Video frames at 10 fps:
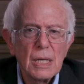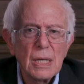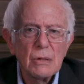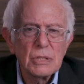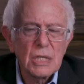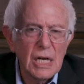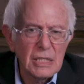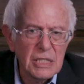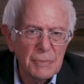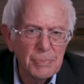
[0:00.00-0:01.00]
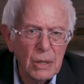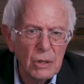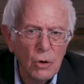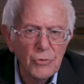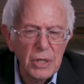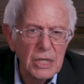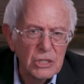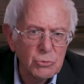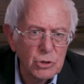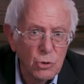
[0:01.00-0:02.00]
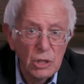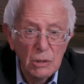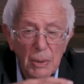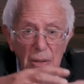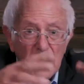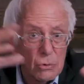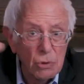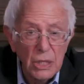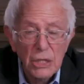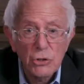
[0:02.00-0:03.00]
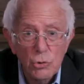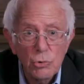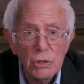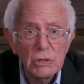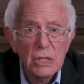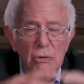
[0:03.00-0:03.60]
You know, it's a concept that over the years was talked about not only in unions,